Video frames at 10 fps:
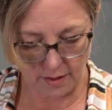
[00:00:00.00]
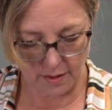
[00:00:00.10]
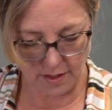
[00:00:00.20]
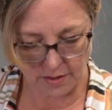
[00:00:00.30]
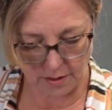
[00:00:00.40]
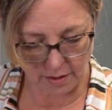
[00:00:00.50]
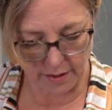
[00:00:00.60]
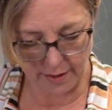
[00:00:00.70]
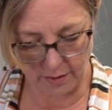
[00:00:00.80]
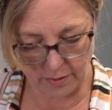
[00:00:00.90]
They started
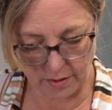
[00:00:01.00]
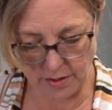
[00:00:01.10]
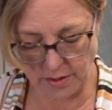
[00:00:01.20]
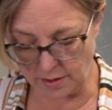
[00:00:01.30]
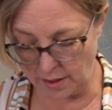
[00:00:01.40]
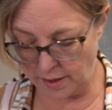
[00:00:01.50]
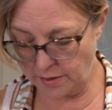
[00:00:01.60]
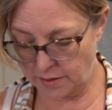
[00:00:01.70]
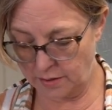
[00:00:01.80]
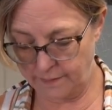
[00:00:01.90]
out this
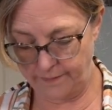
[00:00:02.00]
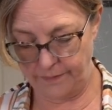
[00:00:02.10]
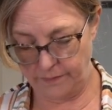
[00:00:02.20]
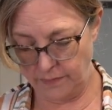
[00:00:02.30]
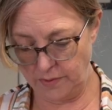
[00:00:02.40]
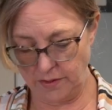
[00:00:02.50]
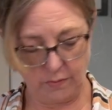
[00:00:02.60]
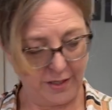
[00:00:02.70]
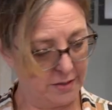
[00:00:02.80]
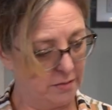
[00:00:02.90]
size, which is
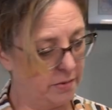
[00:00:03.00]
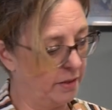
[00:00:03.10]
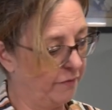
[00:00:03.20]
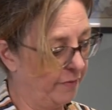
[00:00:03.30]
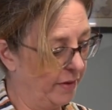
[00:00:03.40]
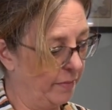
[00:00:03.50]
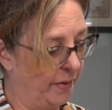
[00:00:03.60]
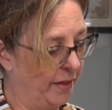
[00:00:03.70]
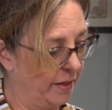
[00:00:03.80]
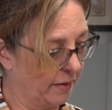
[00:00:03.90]
way too big for my
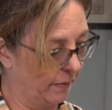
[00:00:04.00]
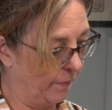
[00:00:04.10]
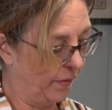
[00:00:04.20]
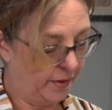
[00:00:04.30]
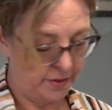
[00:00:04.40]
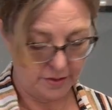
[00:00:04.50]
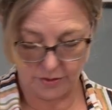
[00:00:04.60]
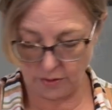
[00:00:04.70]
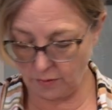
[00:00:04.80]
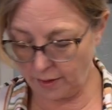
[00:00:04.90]
pan.
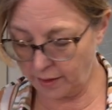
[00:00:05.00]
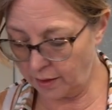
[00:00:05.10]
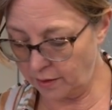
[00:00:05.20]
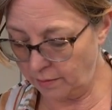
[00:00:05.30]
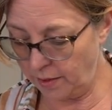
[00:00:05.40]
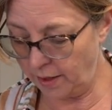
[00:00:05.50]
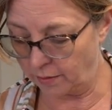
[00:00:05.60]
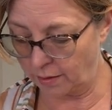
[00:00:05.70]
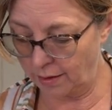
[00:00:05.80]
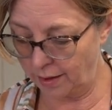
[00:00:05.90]
So I cut them
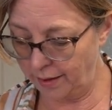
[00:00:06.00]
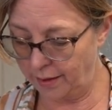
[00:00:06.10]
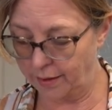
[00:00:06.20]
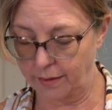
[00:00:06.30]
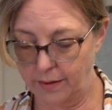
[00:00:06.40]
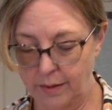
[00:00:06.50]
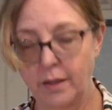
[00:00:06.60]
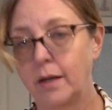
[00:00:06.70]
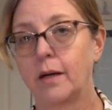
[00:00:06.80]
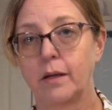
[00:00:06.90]
down. Hiya.
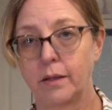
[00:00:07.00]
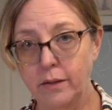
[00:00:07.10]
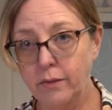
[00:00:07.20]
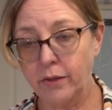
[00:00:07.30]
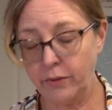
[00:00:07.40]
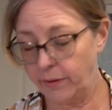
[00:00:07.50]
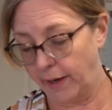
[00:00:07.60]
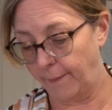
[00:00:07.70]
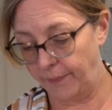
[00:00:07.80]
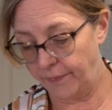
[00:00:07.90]
You can do
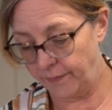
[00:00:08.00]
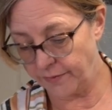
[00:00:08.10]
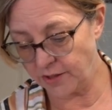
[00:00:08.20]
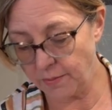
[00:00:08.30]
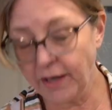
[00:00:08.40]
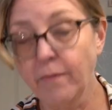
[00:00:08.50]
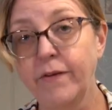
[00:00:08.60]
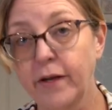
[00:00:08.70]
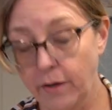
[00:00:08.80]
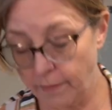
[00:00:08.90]
that. Just make them
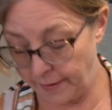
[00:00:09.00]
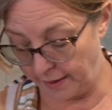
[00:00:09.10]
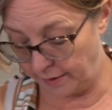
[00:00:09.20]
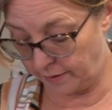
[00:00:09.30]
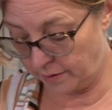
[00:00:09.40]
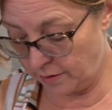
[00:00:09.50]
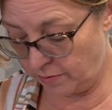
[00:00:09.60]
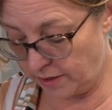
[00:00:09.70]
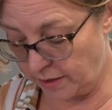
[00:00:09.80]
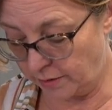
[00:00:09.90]
fit your pan. No
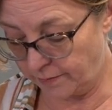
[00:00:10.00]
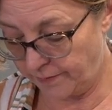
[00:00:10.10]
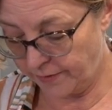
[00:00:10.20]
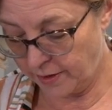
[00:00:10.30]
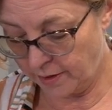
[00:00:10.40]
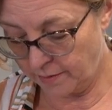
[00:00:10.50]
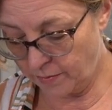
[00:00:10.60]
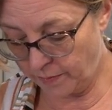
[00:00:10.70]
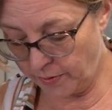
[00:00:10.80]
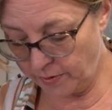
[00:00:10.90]
big deal.
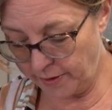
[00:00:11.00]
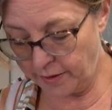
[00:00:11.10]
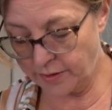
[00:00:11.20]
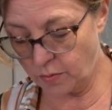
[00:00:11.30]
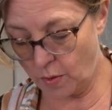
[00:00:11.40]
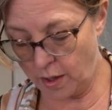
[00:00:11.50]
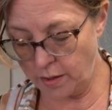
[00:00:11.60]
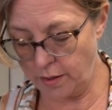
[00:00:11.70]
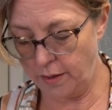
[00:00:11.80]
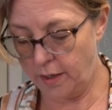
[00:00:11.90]
Pull them out of this
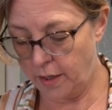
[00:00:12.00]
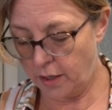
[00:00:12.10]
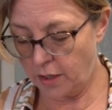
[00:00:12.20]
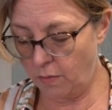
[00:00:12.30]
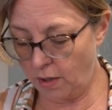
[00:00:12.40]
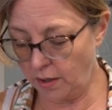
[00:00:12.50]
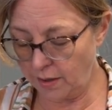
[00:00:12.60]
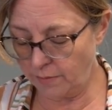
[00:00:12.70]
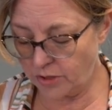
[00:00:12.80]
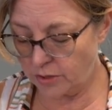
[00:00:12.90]
water. You want
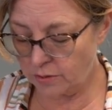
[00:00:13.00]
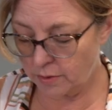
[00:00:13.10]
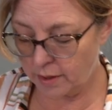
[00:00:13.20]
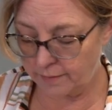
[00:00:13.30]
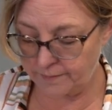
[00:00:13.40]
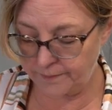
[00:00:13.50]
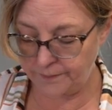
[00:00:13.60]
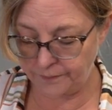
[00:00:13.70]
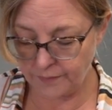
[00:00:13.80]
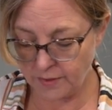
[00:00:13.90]
them to
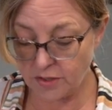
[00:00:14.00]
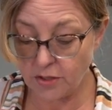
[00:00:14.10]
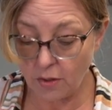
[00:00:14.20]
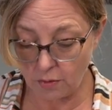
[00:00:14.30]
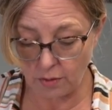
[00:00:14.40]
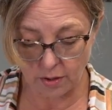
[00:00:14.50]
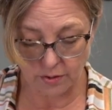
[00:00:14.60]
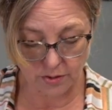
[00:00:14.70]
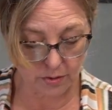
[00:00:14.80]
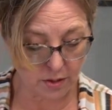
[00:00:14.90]
soak
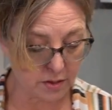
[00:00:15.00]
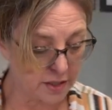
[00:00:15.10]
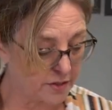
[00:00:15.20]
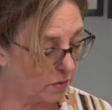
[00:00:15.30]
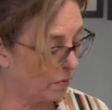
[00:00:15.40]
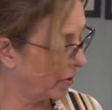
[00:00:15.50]
so that they don't